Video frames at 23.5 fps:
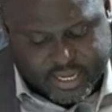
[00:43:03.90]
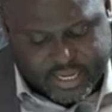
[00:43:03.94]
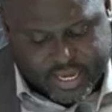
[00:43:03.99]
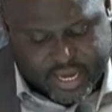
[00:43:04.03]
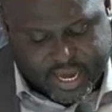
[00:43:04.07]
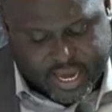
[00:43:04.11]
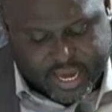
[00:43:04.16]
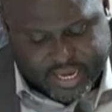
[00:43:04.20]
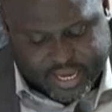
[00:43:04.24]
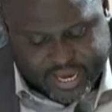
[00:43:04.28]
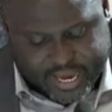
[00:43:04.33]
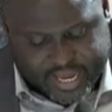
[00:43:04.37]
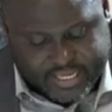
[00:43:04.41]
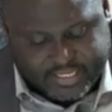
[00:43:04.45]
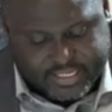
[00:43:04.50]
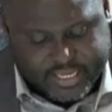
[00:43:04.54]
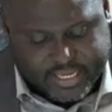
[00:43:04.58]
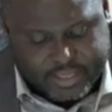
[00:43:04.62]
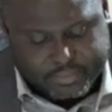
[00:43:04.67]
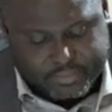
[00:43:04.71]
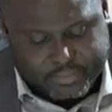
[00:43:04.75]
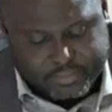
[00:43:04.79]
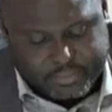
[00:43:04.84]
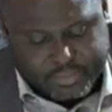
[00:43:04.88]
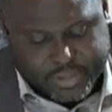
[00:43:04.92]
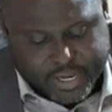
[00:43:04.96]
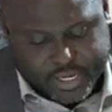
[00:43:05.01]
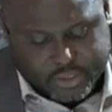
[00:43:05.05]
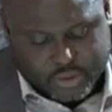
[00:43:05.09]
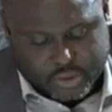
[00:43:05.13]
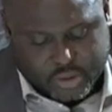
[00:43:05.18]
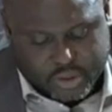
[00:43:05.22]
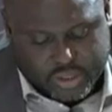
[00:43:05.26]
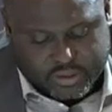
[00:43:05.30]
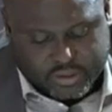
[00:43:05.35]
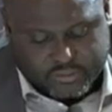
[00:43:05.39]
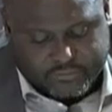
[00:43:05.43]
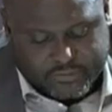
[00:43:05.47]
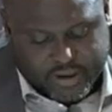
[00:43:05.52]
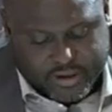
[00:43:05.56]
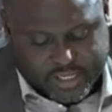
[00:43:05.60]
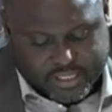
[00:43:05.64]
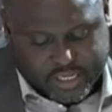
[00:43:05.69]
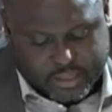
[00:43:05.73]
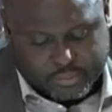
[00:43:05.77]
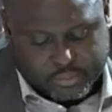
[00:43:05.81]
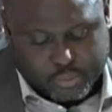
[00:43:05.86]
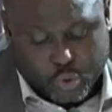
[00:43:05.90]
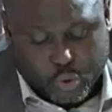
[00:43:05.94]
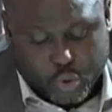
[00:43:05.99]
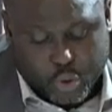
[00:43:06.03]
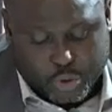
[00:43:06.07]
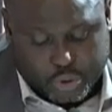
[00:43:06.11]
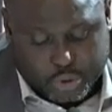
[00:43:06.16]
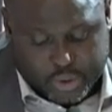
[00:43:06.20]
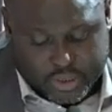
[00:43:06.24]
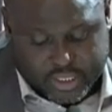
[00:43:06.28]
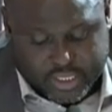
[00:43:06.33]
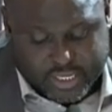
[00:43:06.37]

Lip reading: against it based on the fact that Blue Ocean